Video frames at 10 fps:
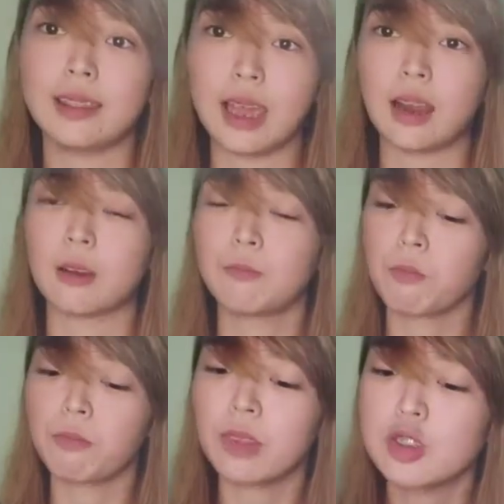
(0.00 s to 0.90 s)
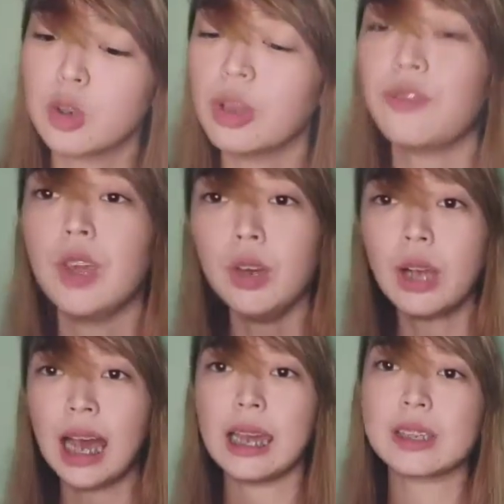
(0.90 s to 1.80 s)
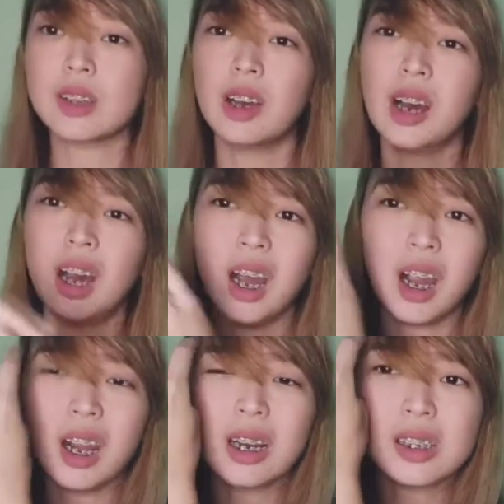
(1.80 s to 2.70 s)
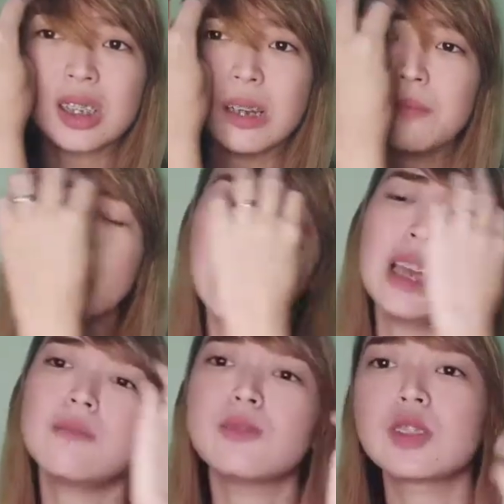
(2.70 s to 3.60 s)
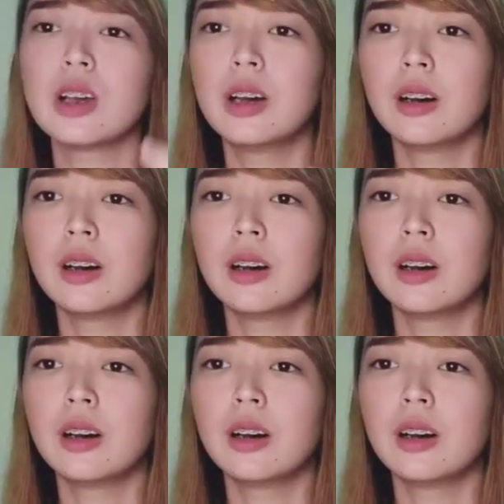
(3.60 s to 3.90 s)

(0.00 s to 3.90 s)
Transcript: There. So if you guys are sometimes